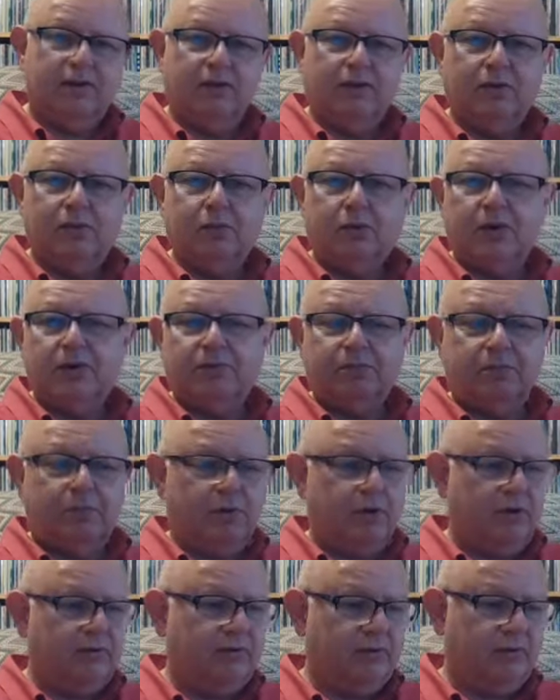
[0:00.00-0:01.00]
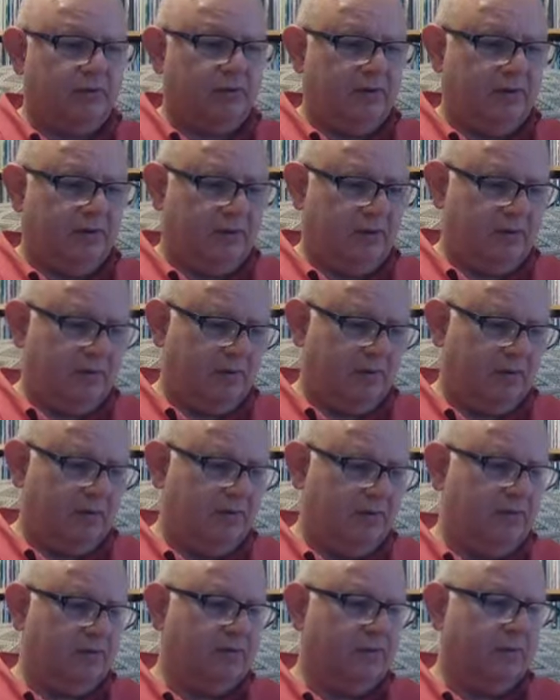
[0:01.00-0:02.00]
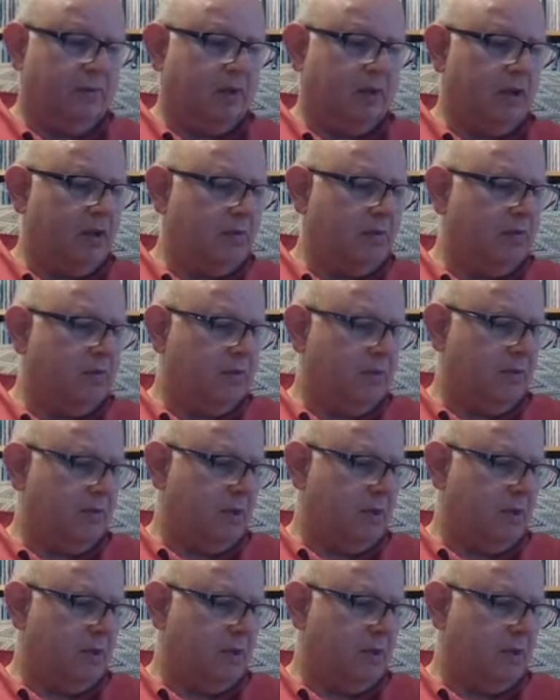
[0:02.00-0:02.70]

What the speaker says: US pressing for the double album.